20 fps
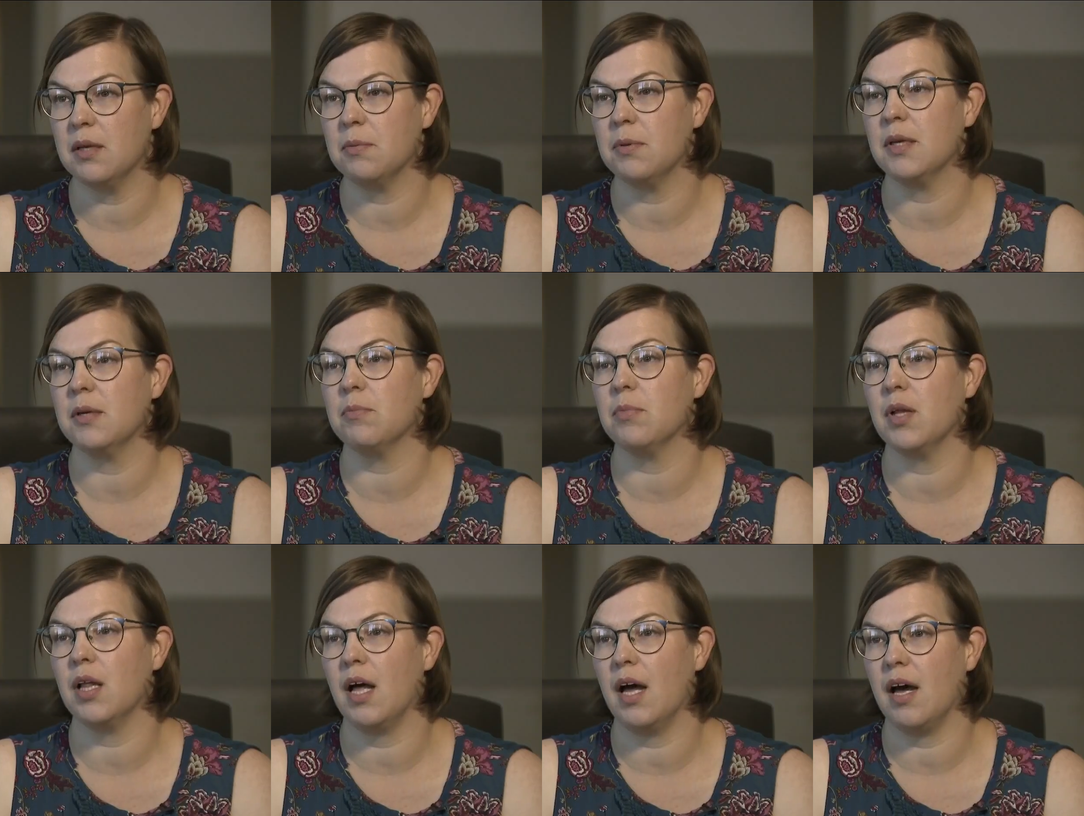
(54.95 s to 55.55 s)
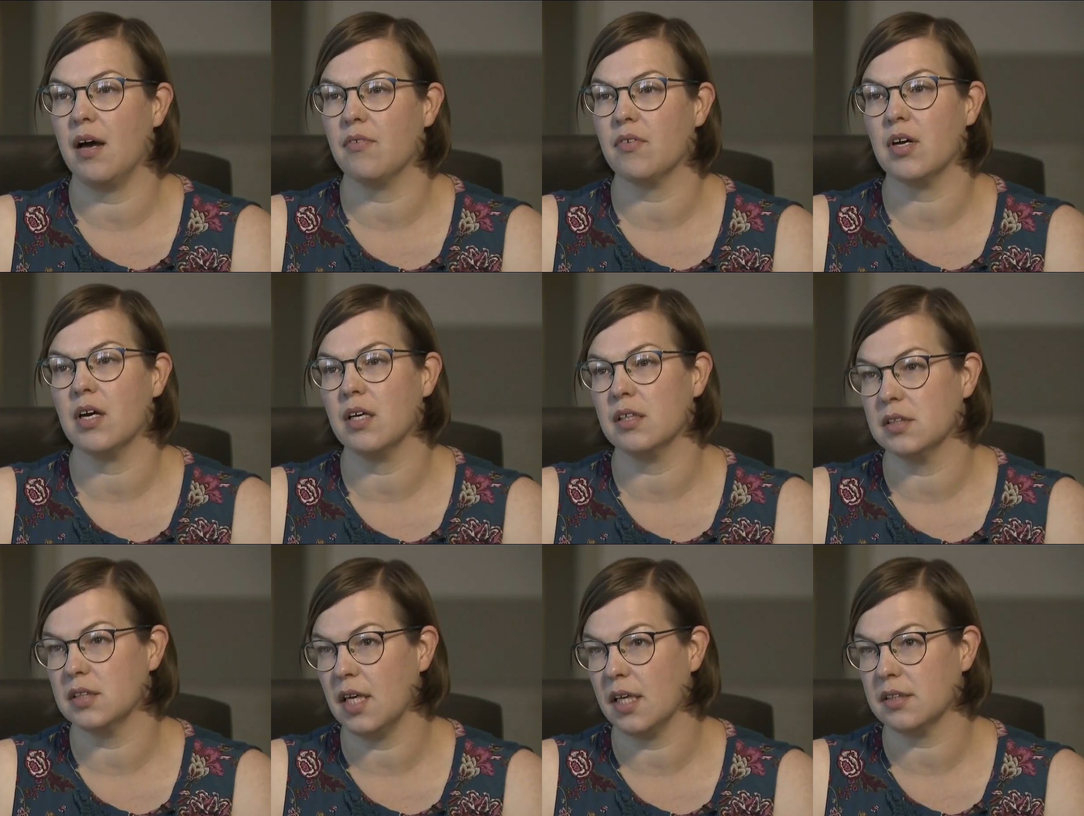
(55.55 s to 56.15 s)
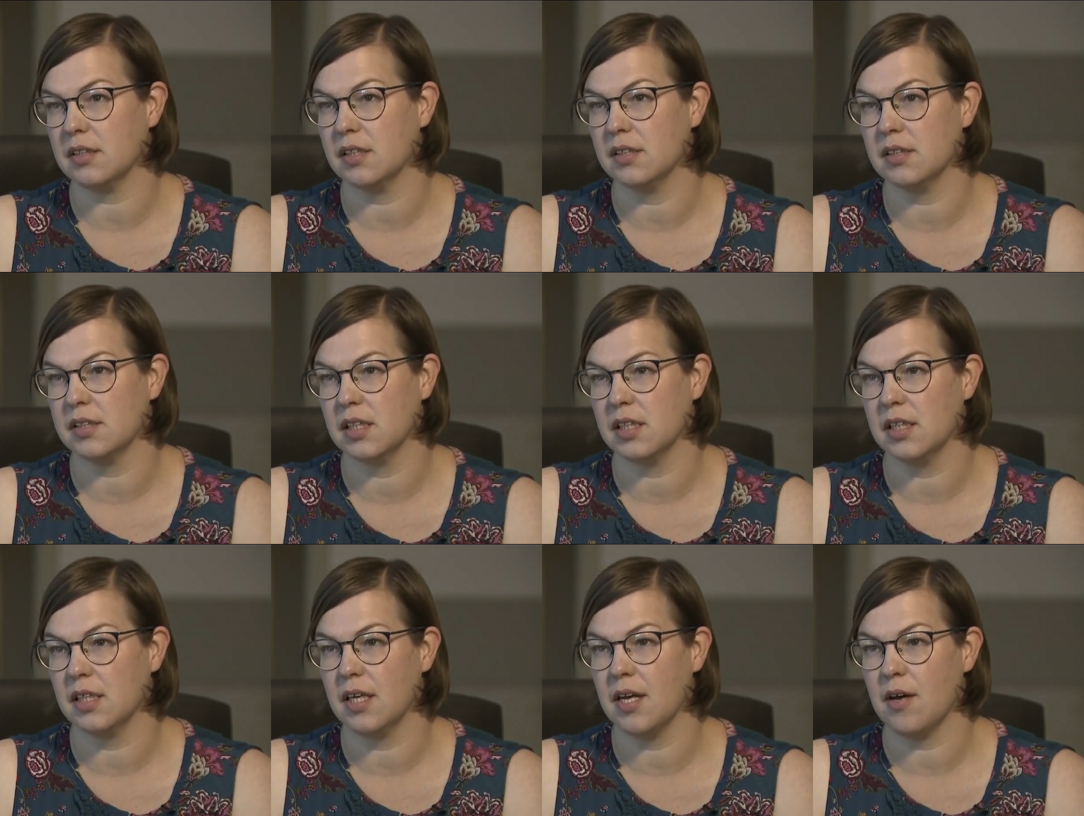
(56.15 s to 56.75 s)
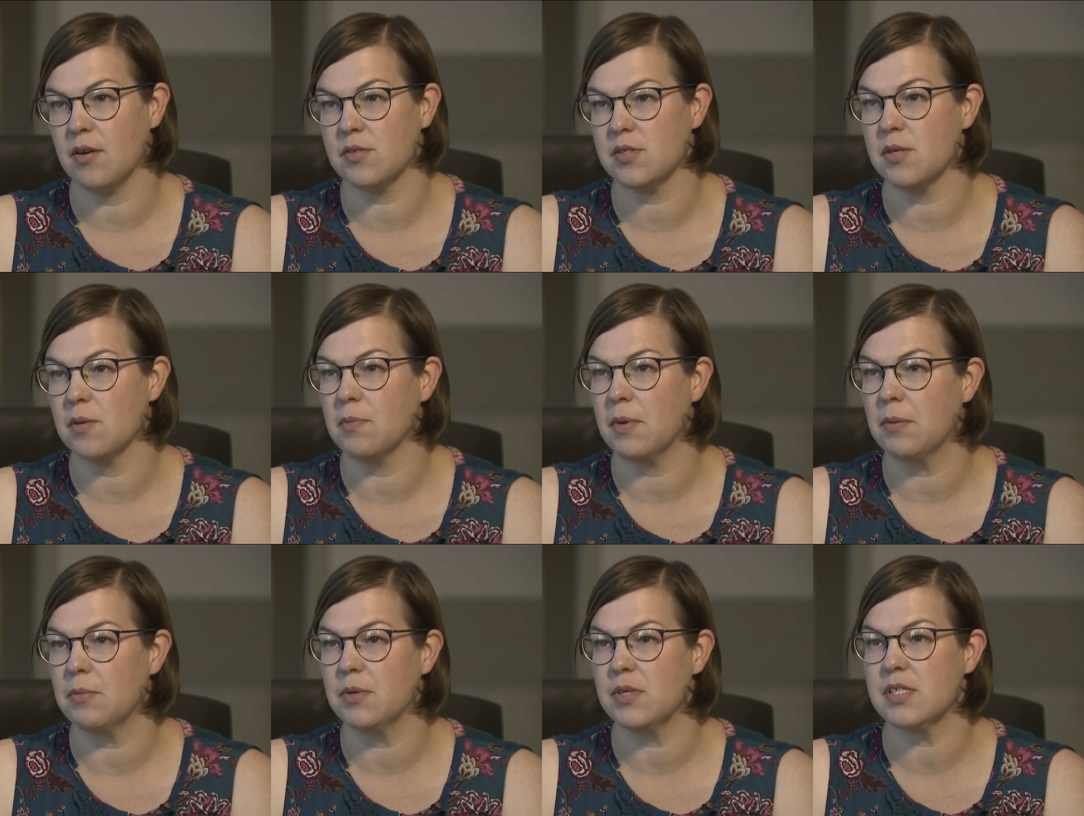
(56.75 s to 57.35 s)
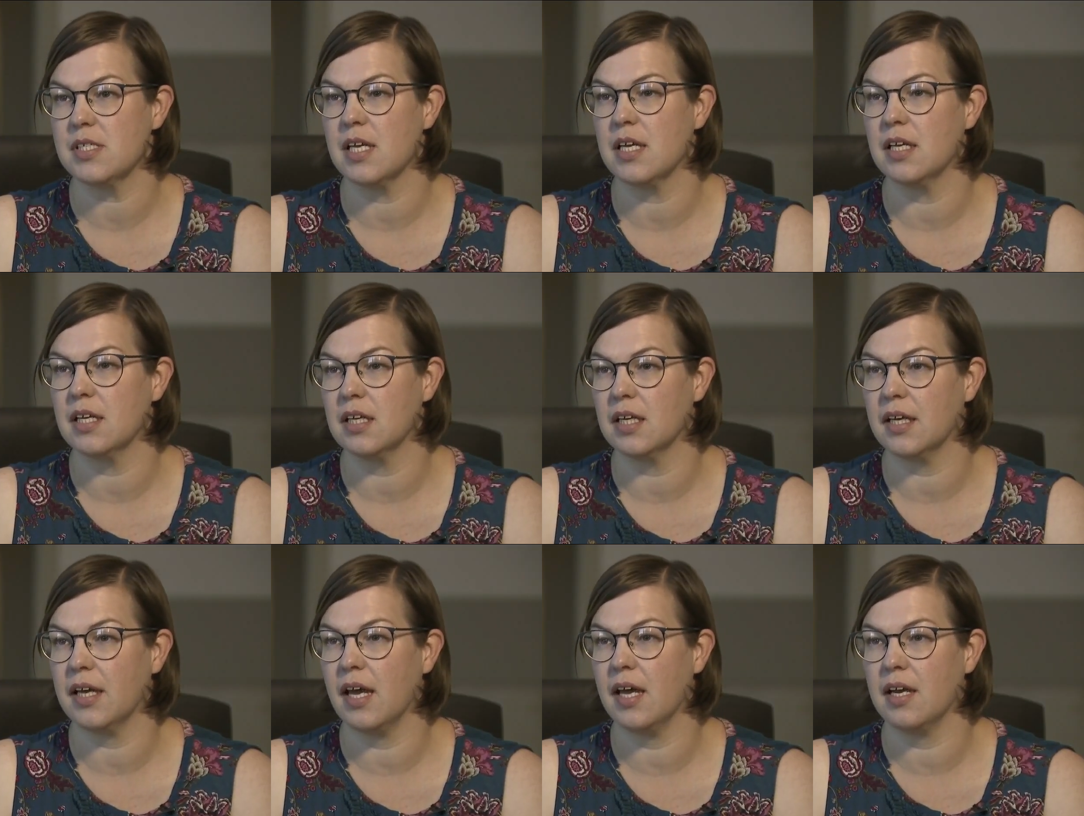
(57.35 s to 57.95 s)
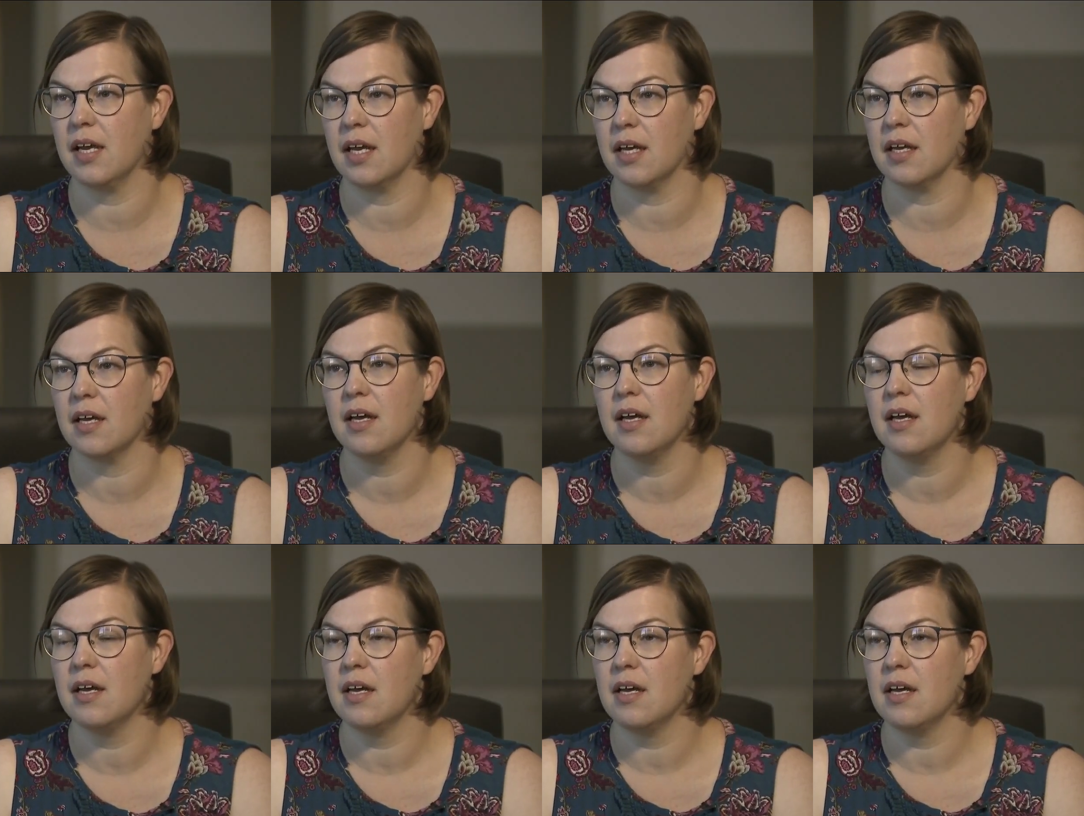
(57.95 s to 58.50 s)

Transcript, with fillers: people have contacted city council members indicating